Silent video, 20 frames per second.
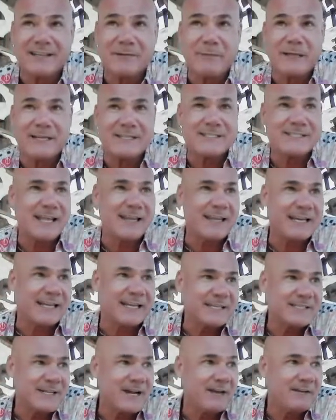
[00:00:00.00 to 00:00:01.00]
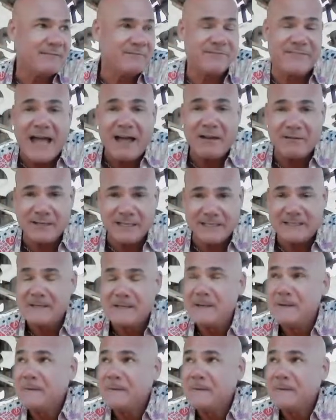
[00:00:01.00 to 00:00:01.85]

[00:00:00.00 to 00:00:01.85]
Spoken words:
I mean, it's not like it's unfounded